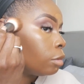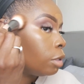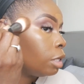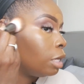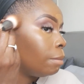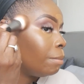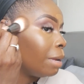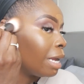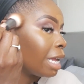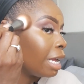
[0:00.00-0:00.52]

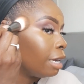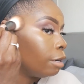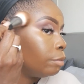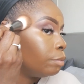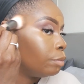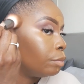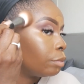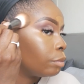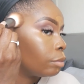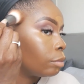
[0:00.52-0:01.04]
and then back out.
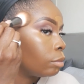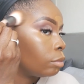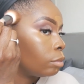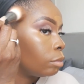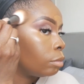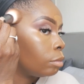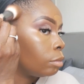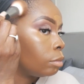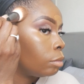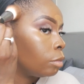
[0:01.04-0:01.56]

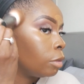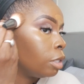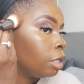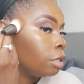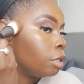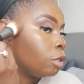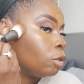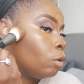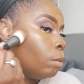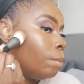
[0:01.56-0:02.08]

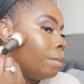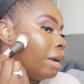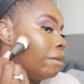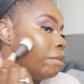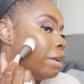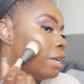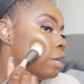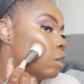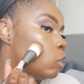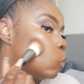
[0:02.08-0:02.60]
So it's all
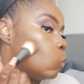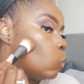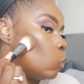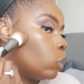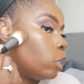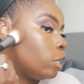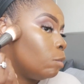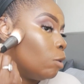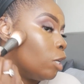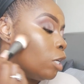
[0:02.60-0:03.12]
marrying, it's all
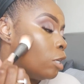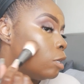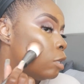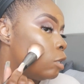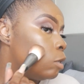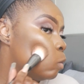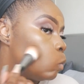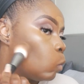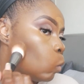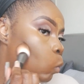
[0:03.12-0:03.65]

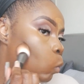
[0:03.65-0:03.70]
seamless.